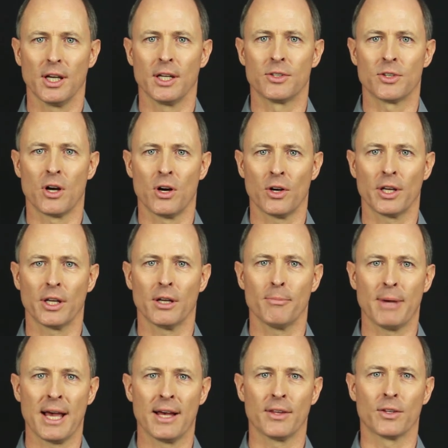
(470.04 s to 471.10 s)
and talking
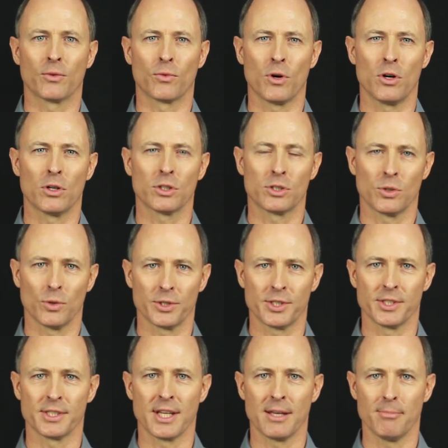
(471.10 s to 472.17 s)
about the wrong
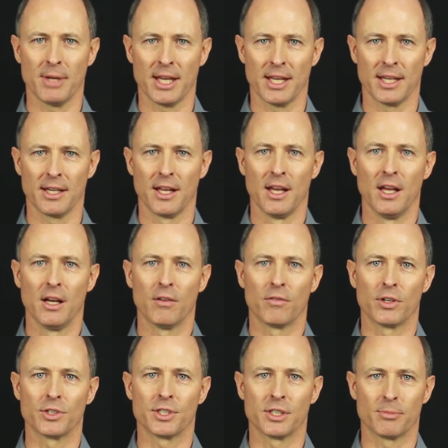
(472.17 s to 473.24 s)
choices they made
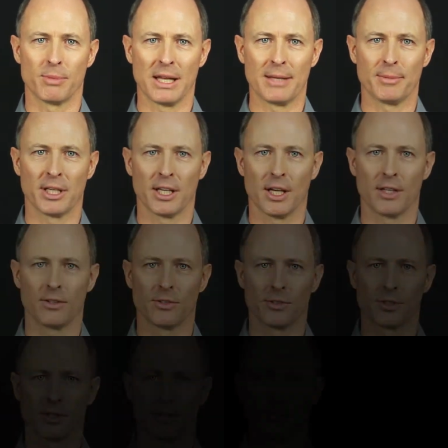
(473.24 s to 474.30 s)
versus blaming
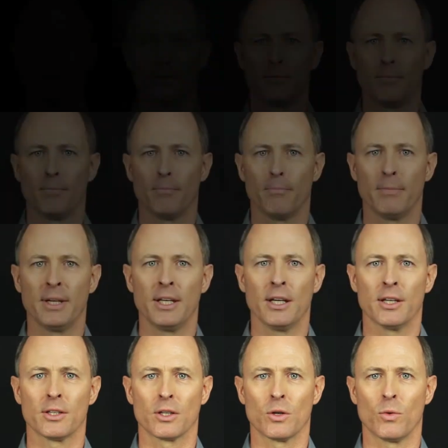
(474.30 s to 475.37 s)
others. Many
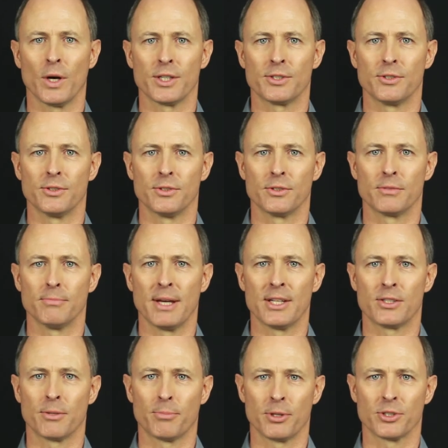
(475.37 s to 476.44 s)
other questions
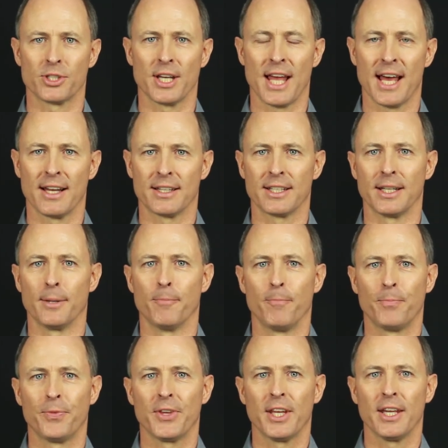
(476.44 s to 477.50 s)
measure personality.
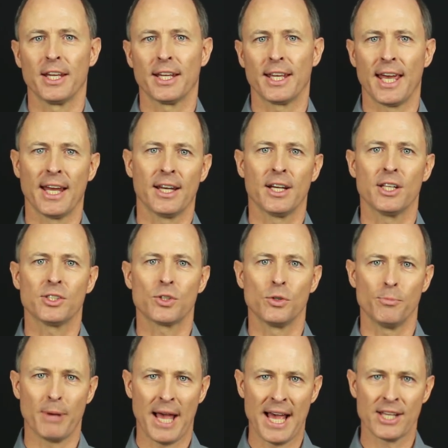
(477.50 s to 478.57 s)
Candidates
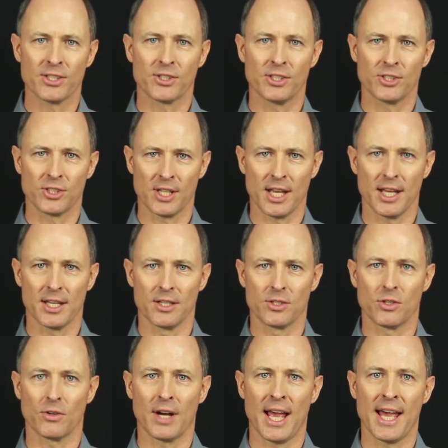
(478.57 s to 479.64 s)
who pass this
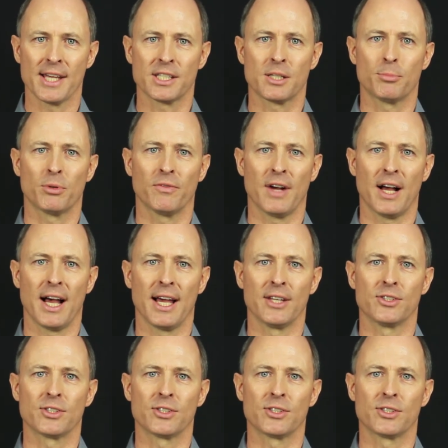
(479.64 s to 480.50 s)
stage are asked to provide